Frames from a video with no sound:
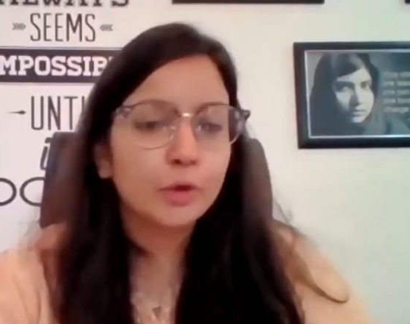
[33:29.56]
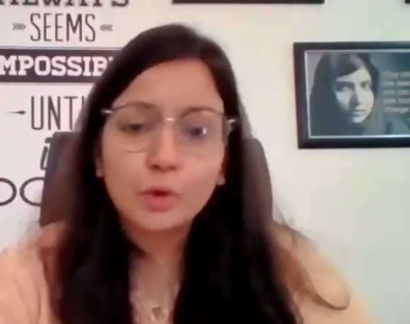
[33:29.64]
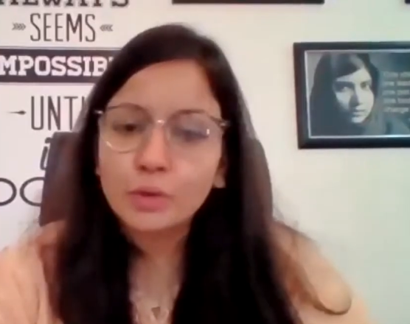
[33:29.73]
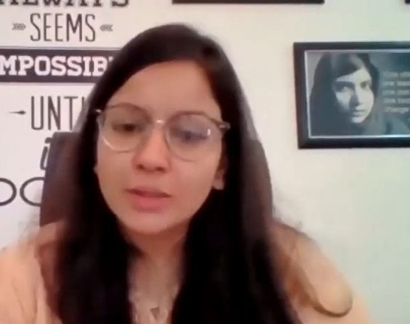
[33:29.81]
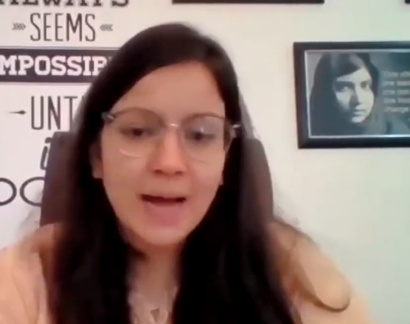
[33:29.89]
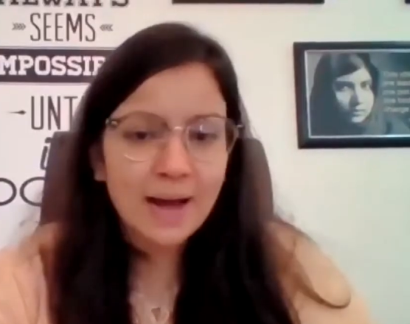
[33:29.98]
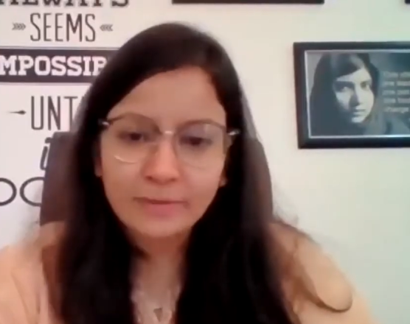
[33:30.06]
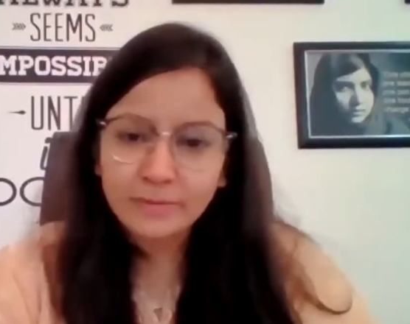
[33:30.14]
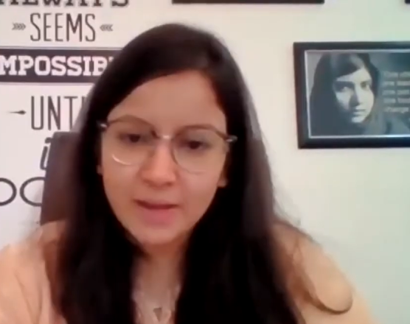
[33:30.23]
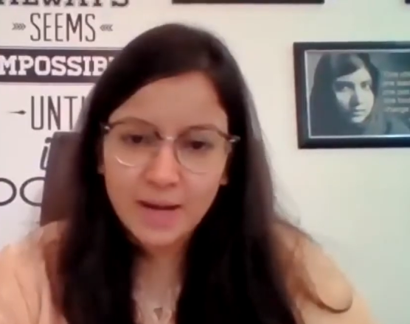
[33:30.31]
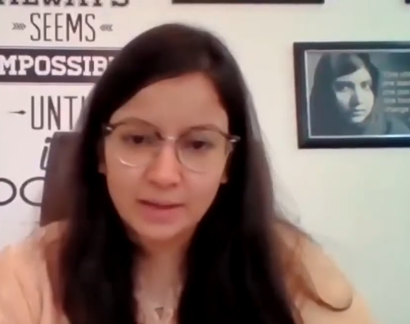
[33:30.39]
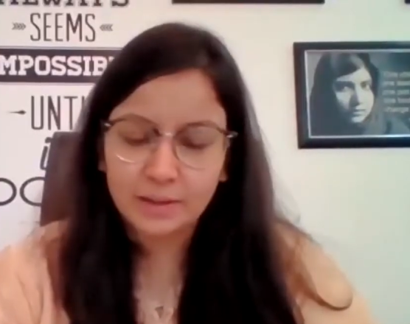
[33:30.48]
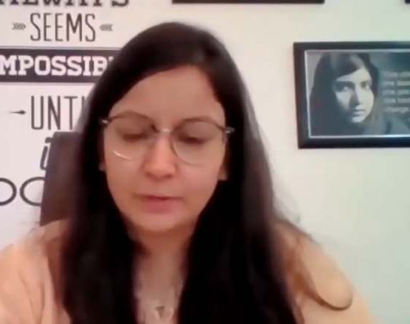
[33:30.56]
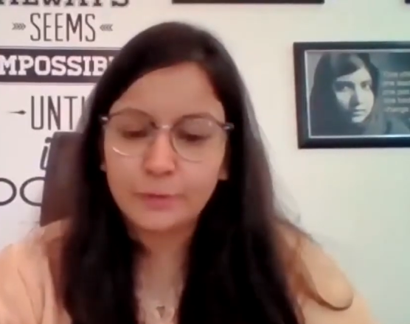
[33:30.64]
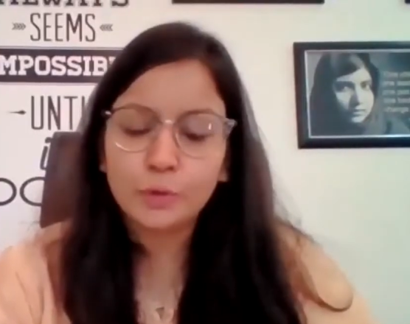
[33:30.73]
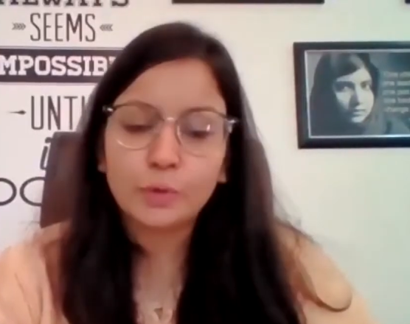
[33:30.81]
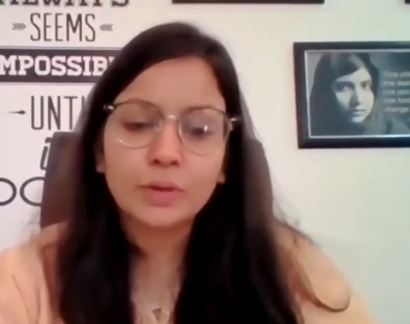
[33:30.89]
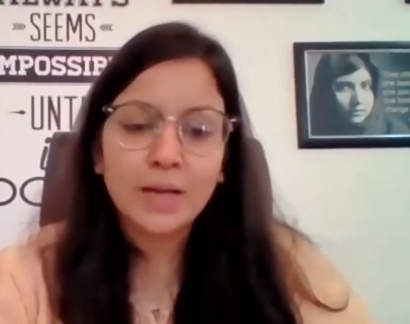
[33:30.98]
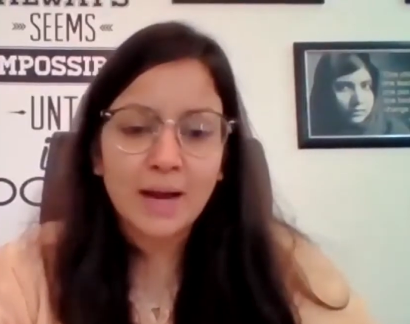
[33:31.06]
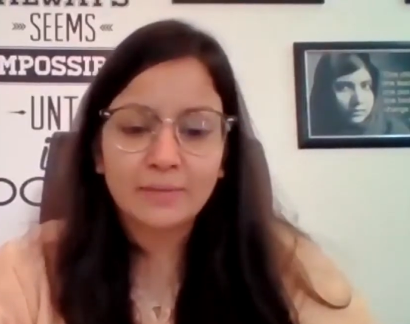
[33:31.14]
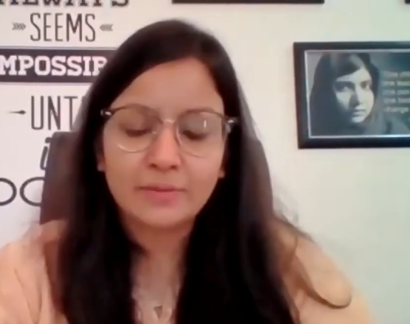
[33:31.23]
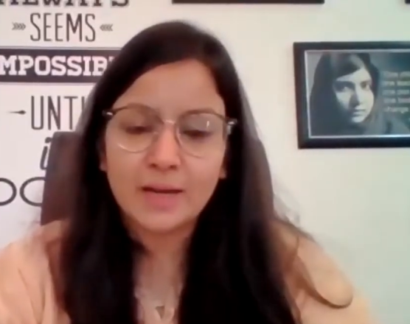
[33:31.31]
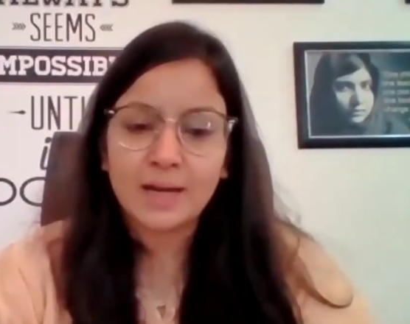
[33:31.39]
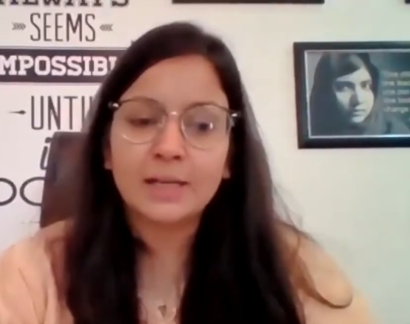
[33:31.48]
Speaker 1: if you don't have that, if you don't
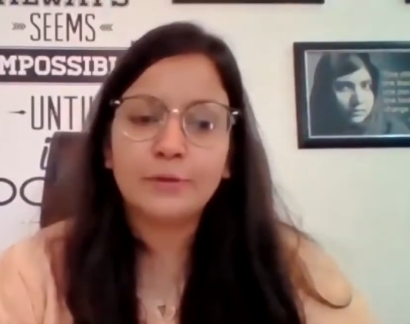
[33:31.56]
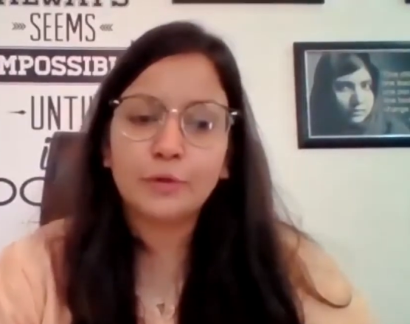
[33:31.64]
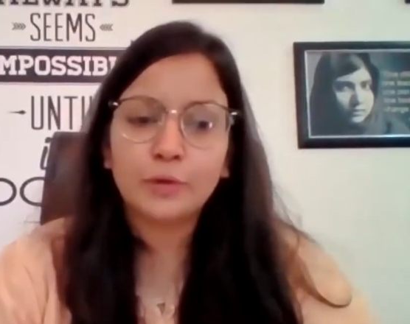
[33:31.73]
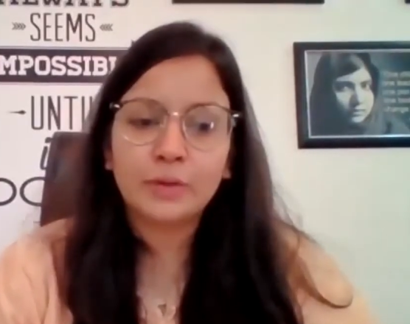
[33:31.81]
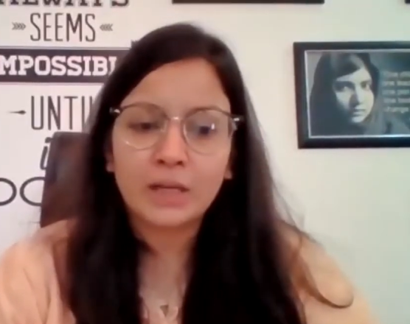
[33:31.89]
have that, if you